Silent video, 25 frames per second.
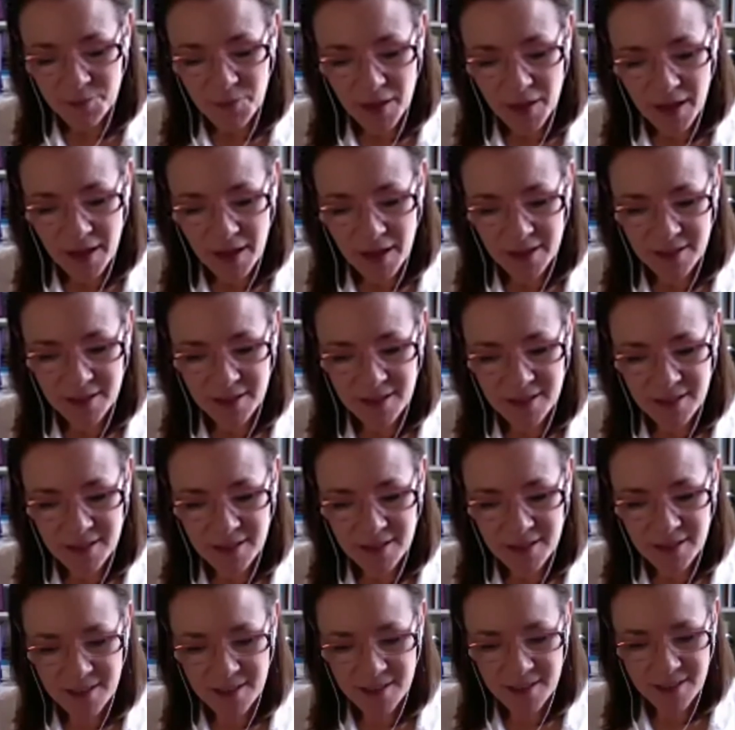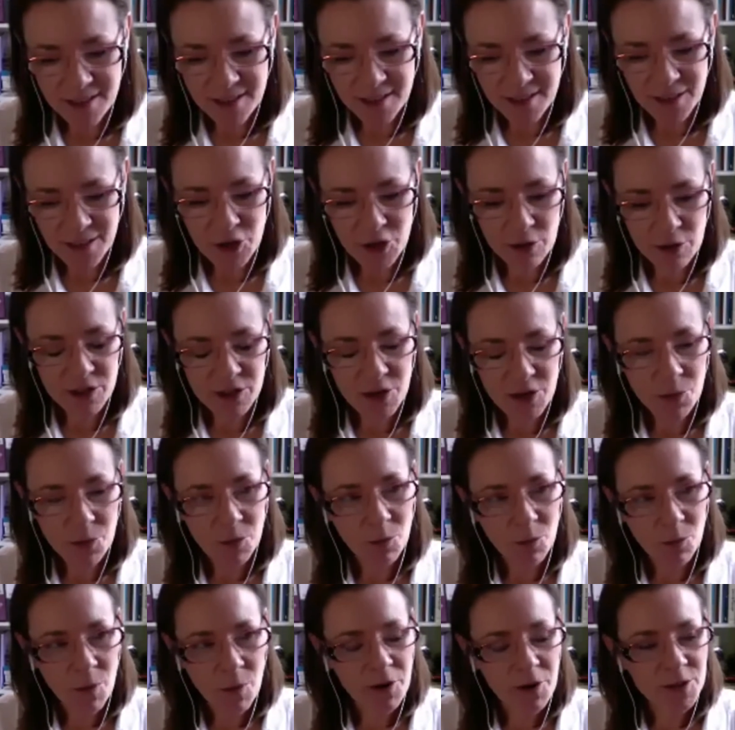And so
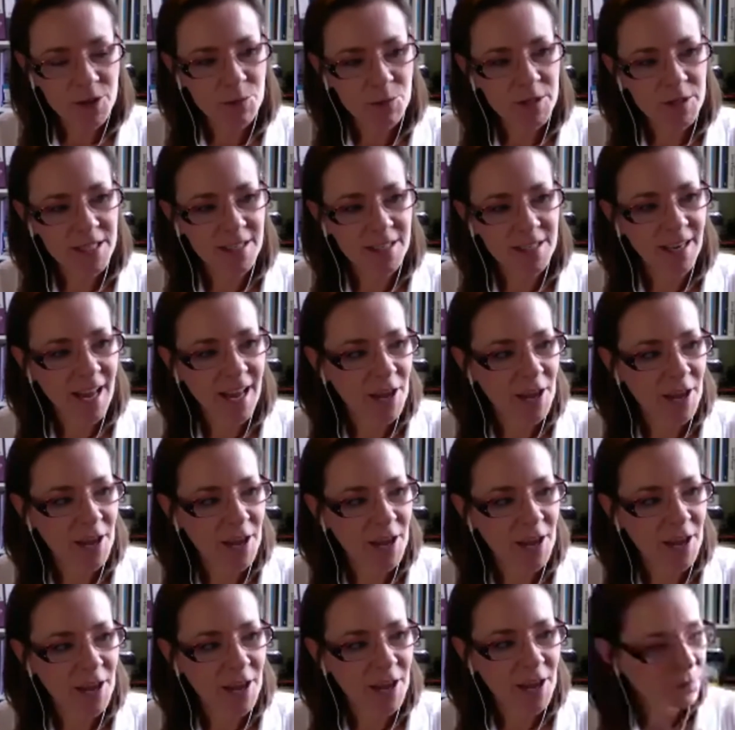whereas we didn't kind of